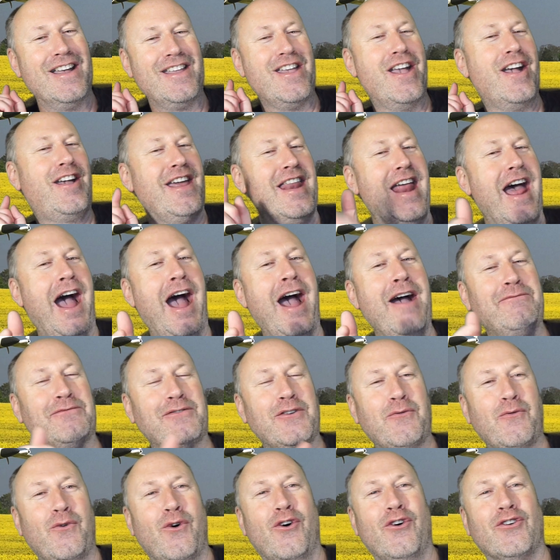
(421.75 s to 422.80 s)
You're going to have
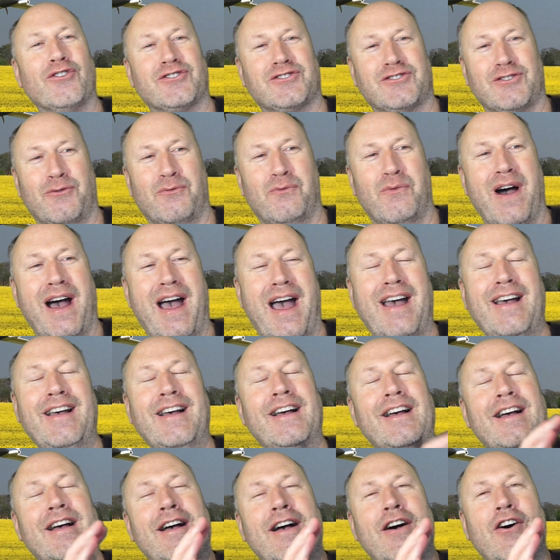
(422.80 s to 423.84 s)
to walk somewhere
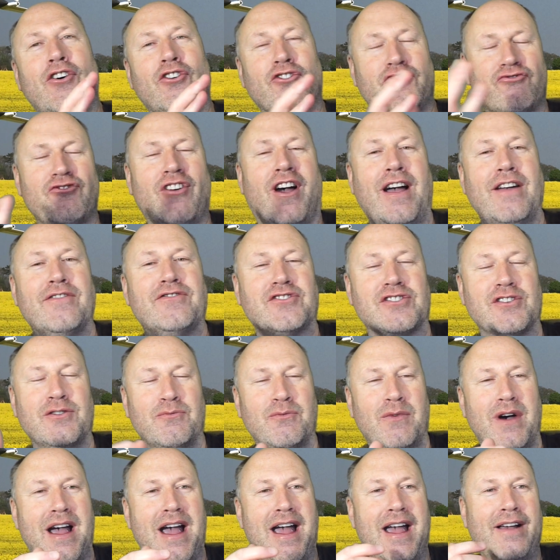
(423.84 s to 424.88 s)
or drive
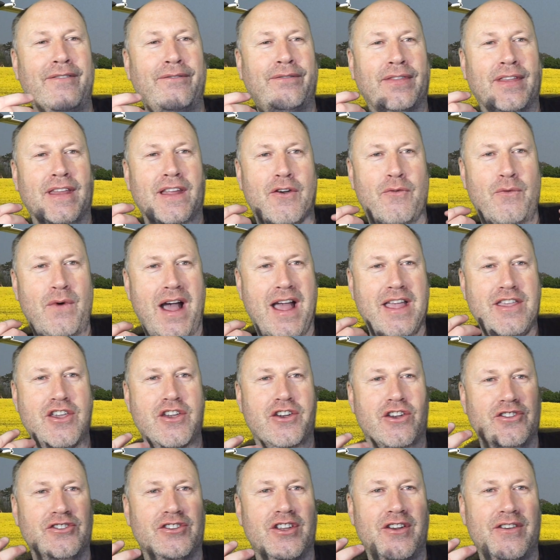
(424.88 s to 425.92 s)
somewhere where you
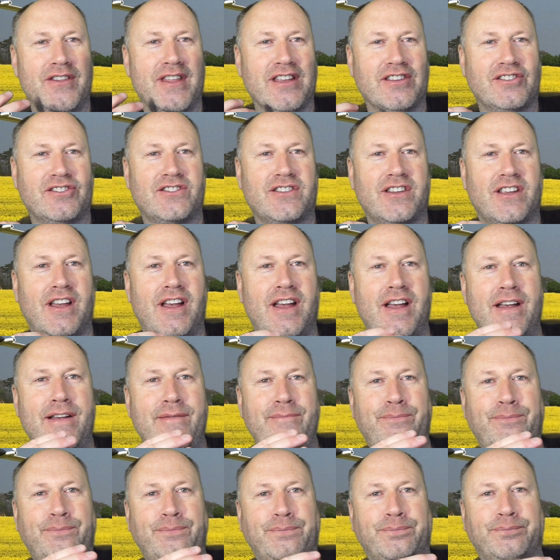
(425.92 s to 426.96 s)
can do this.
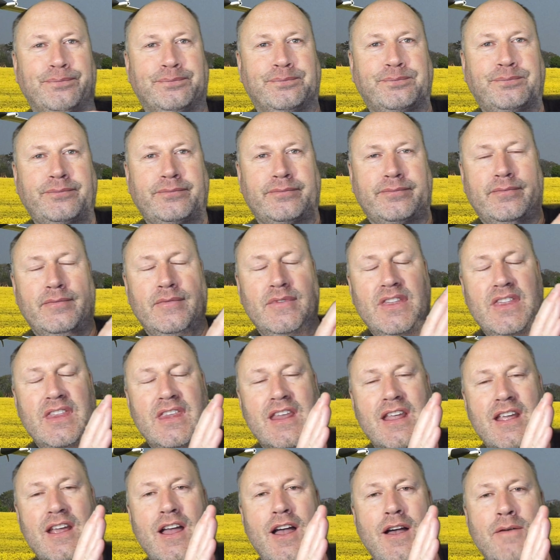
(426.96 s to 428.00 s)
And
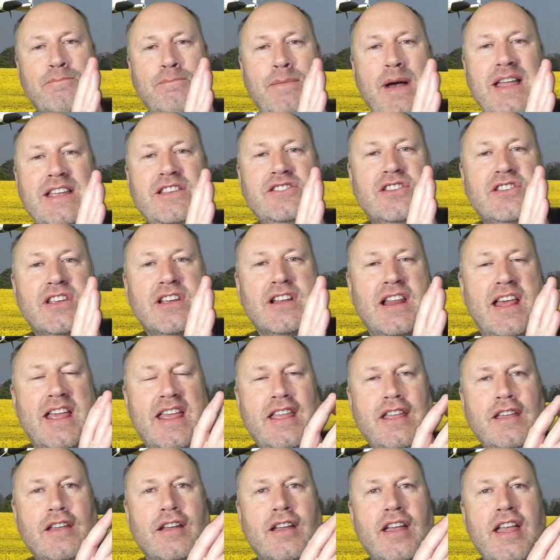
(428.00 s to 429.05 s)

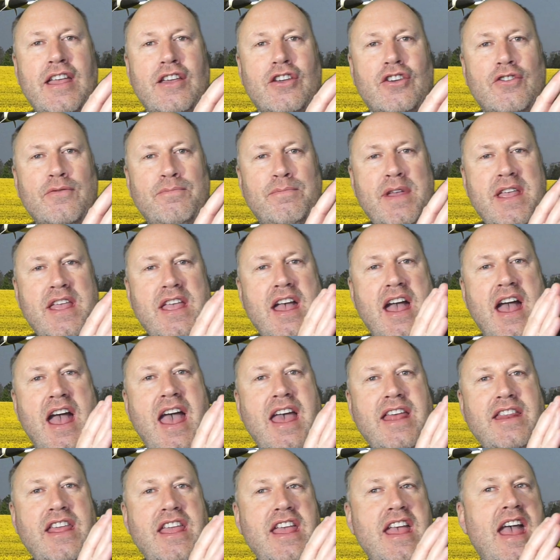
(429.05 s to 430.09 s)
basically, it could be
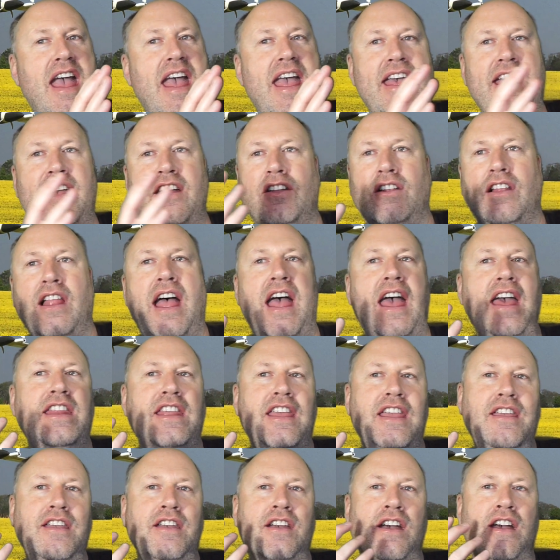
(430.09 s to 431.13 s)
any hill,
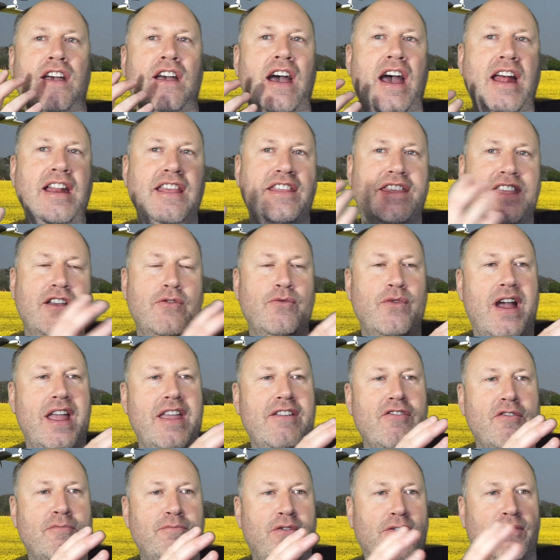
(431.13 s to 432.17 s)
anything where
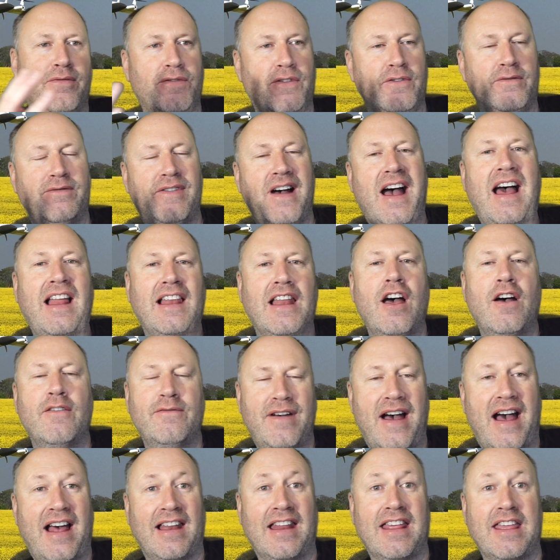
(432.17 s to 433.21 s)
you're above the a
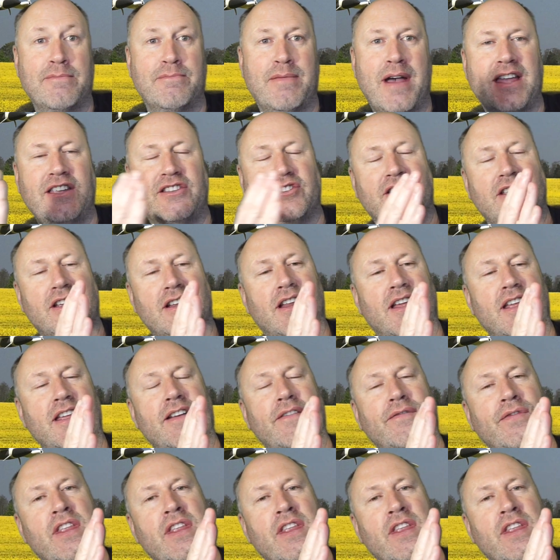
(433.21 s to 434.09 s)
valley, basically.